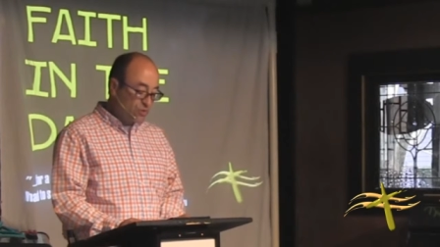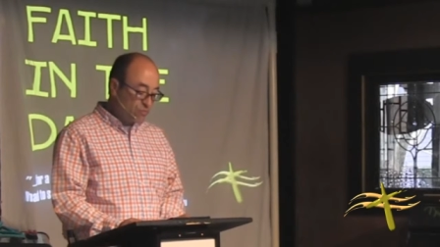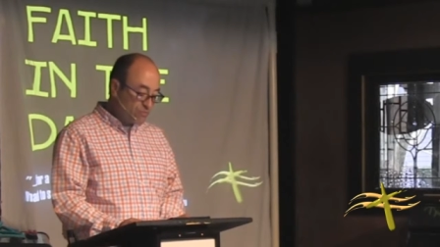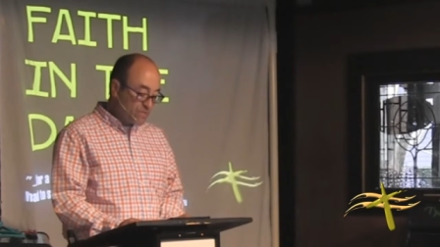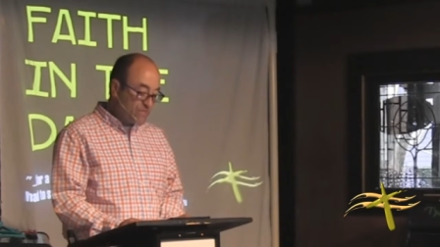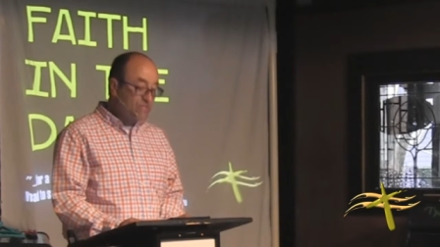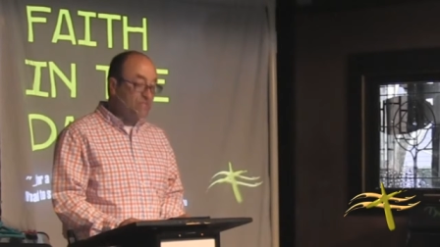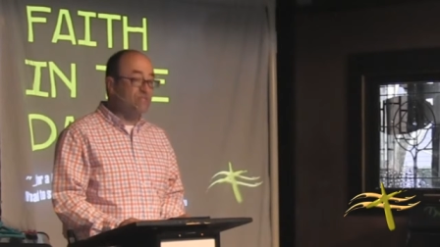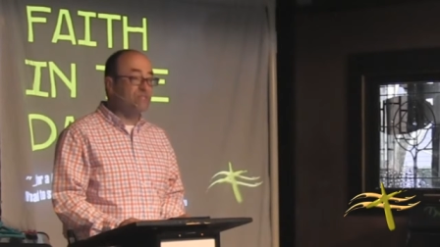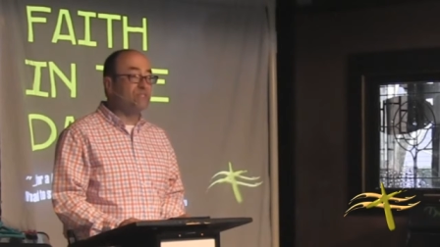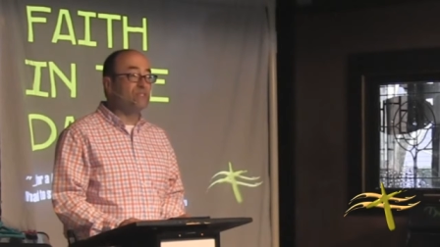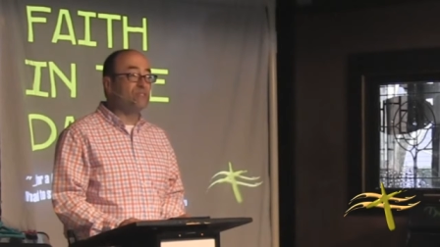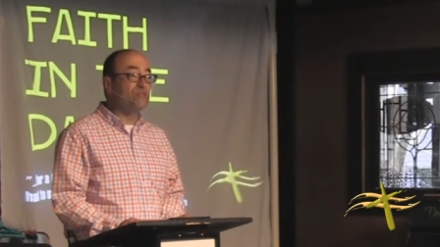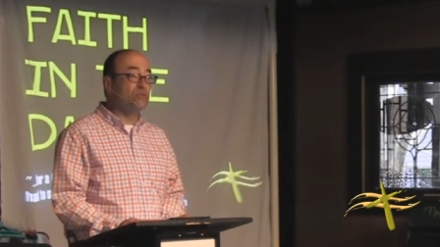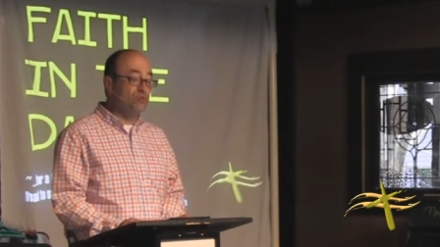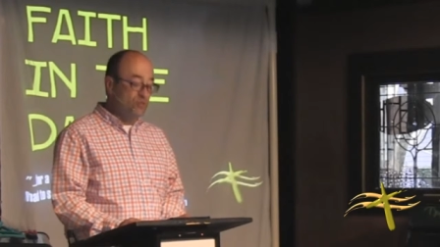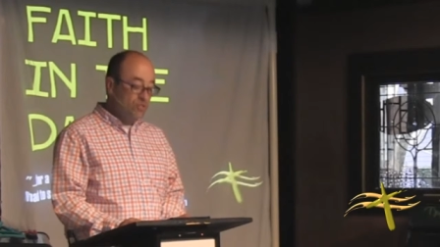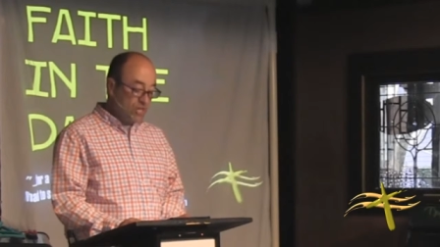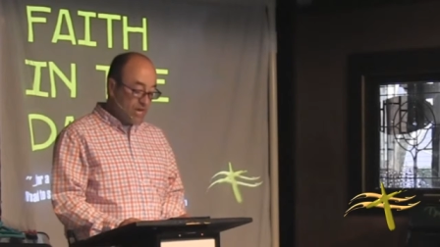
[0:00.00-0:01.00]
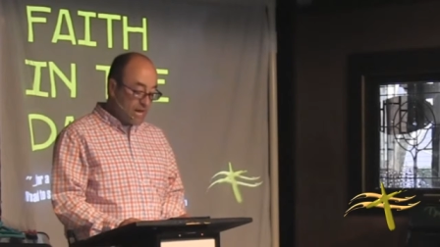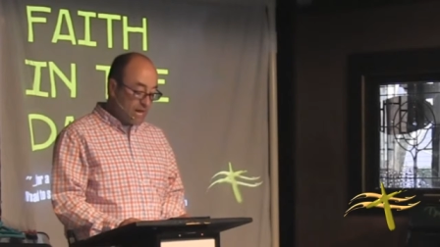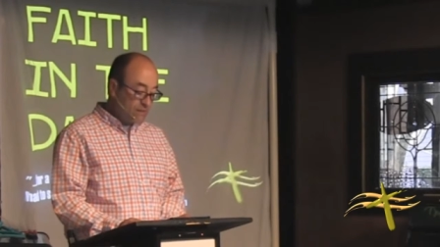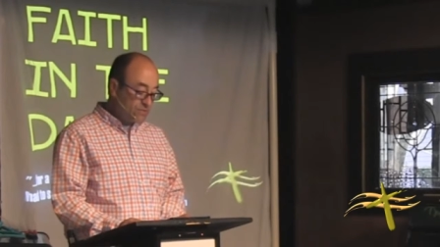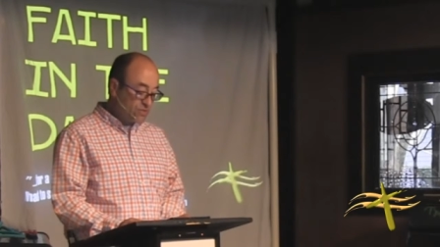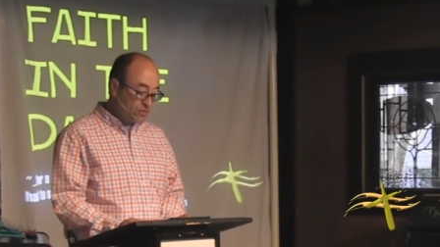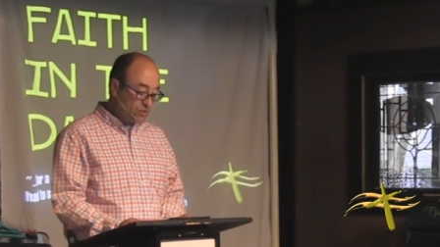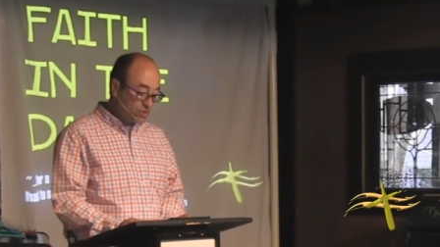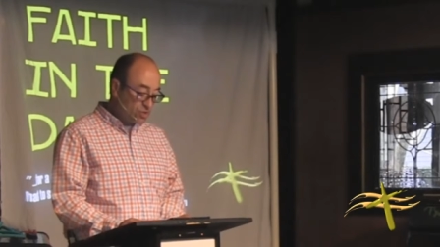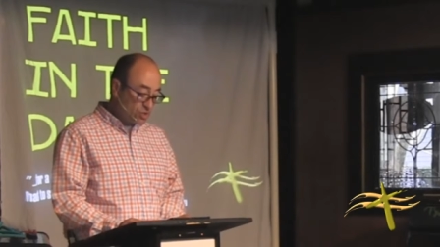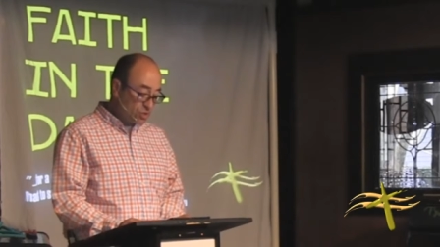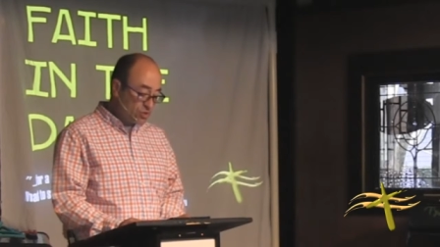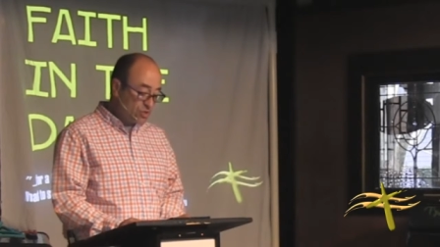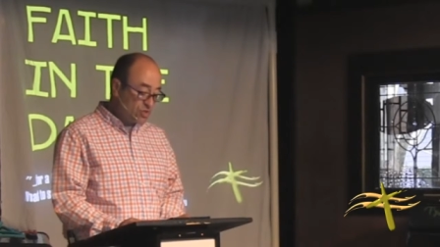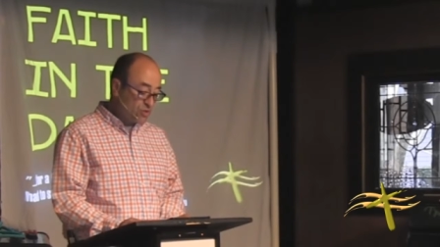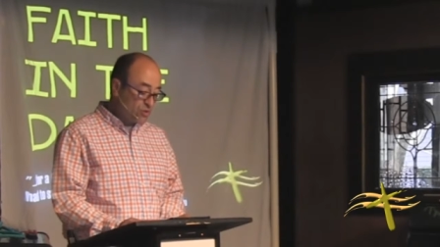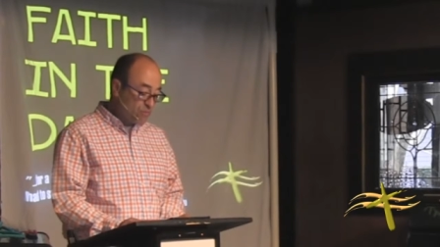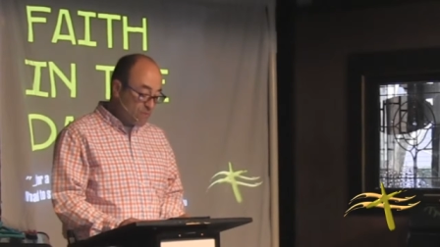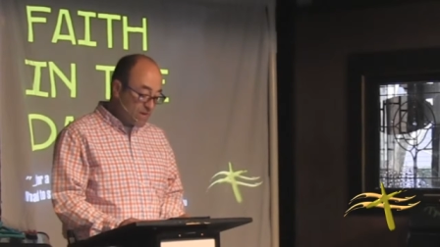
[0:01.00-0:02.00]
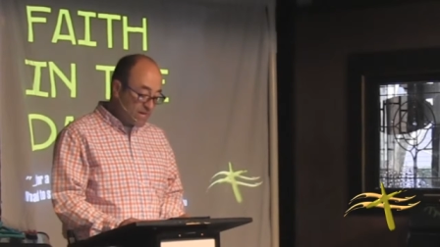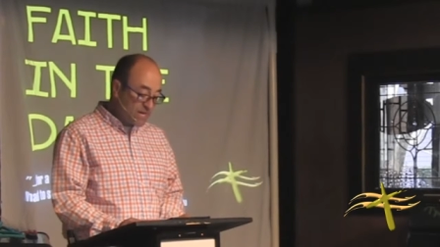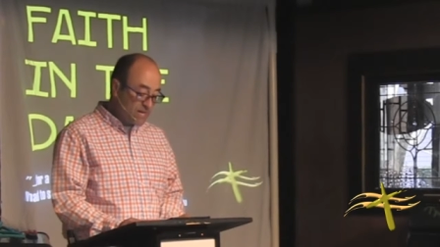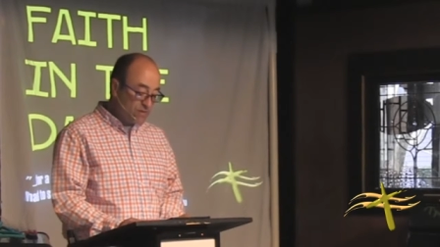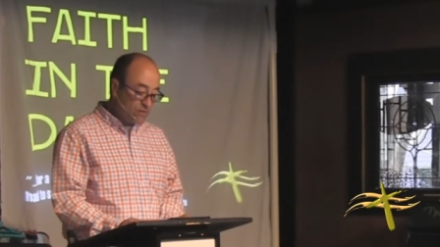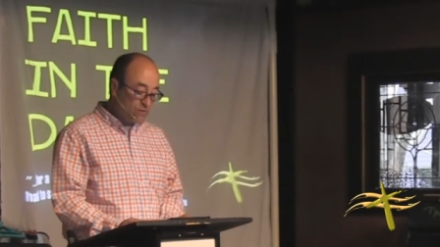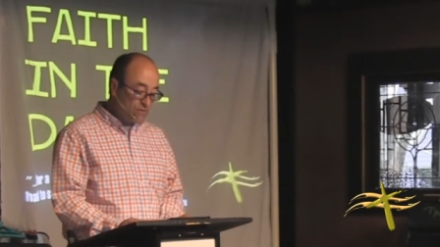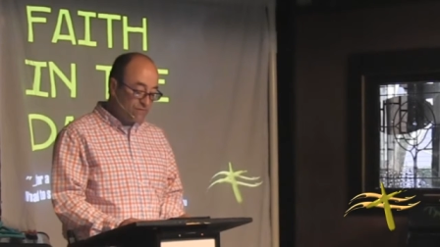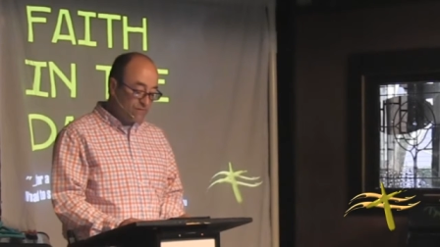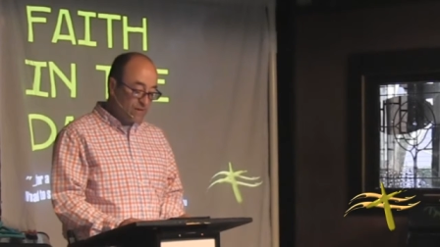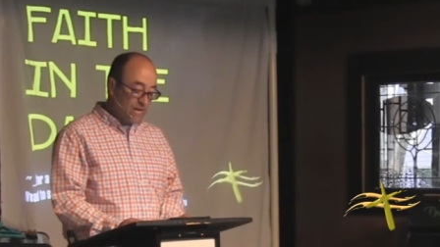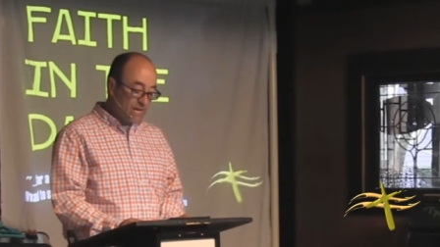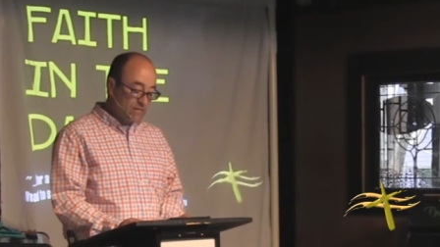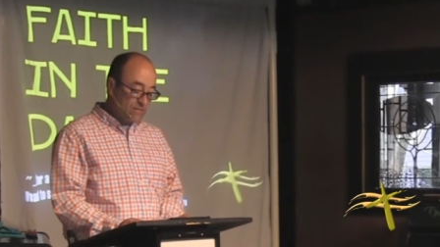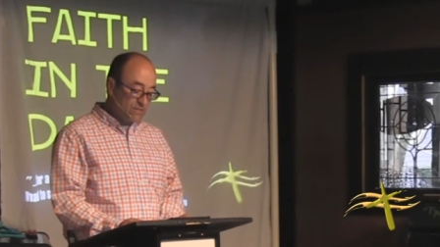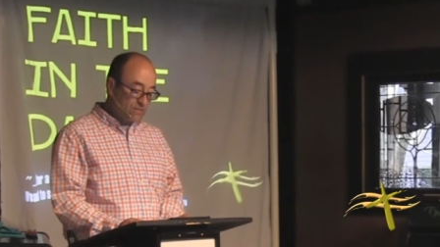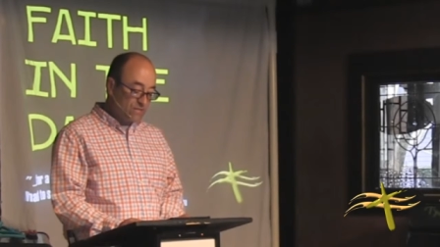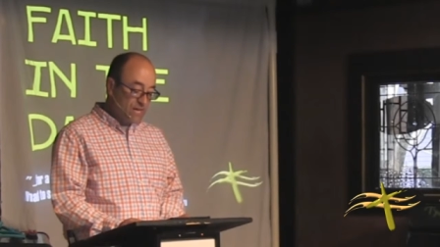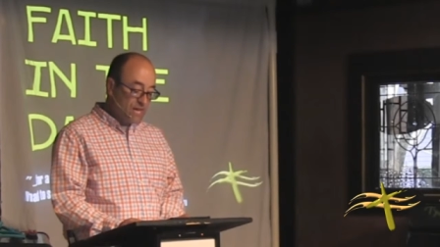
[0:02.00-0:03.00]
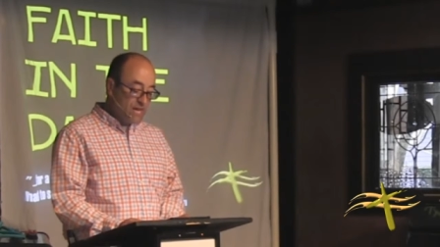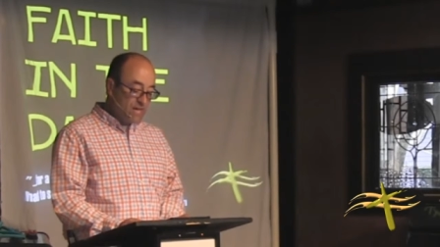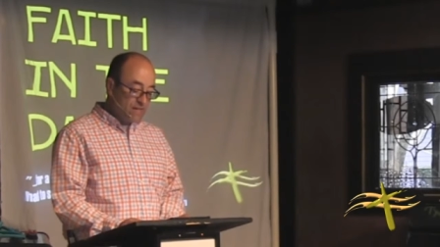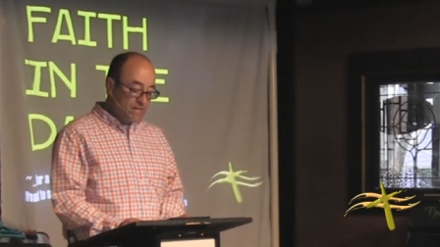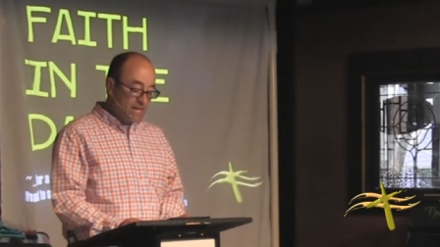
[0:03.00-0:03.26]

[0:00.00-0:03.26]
their businesses, their jobs, their church, their money, and their friends.